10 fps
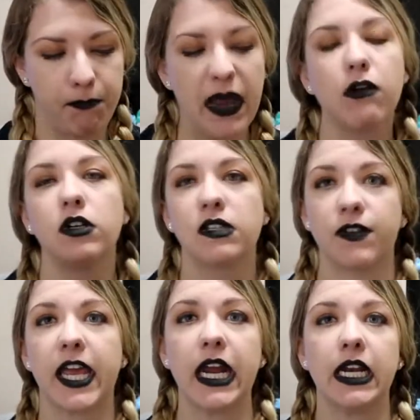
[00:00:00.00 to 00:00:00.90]
barrels
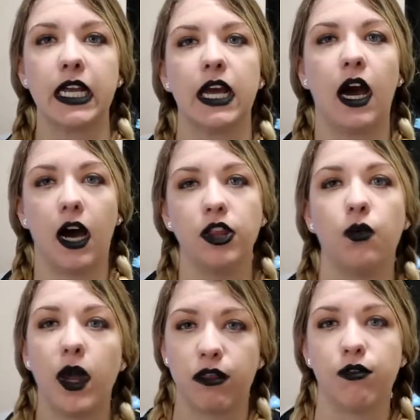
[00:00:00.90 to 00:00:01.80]
of candy on
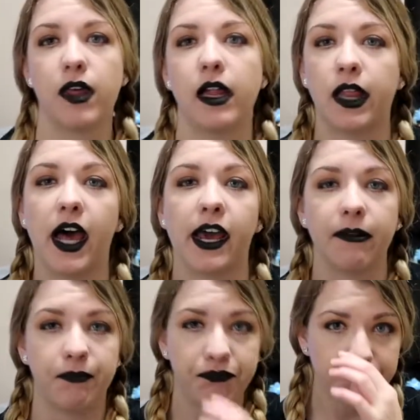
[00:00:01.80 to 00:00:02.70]
the way through that line.